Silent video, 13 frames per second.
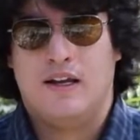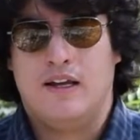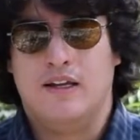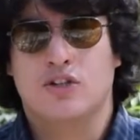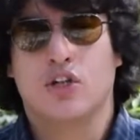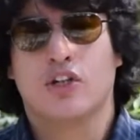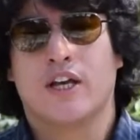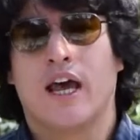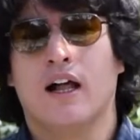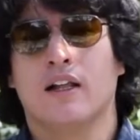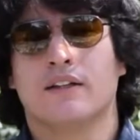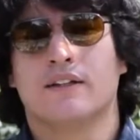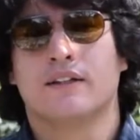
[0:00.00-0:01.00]
is not
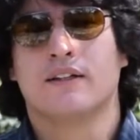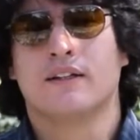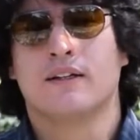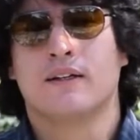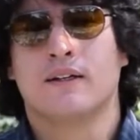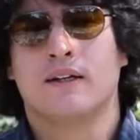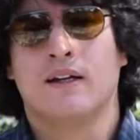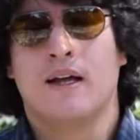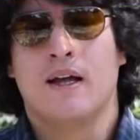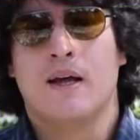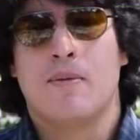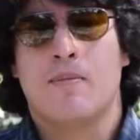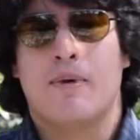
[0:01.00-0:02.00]
held
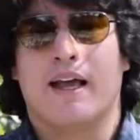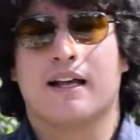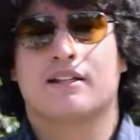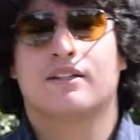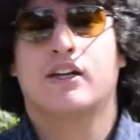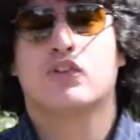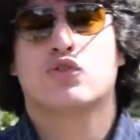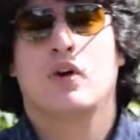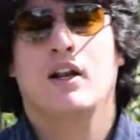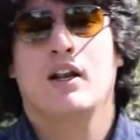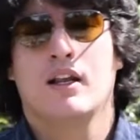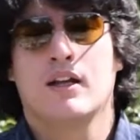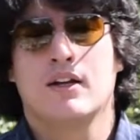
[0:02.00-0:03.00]
by a
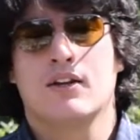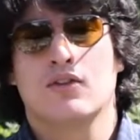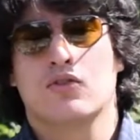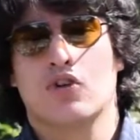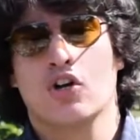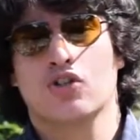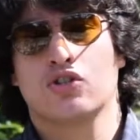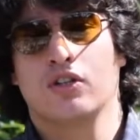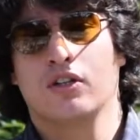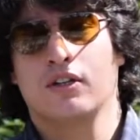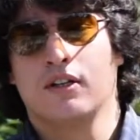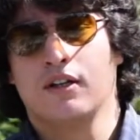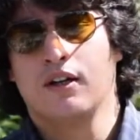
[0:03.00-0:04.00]
central trusted
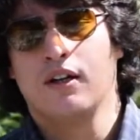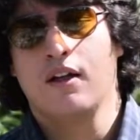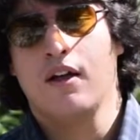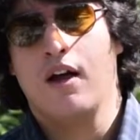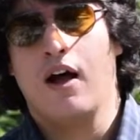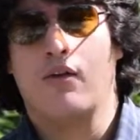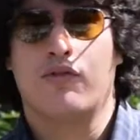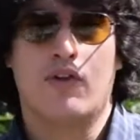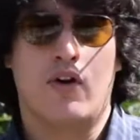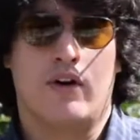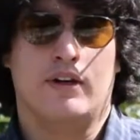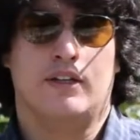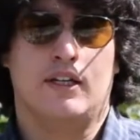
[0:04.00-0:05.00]

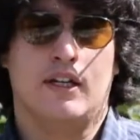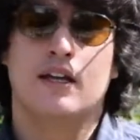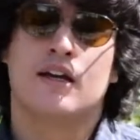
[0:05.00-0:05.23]
authority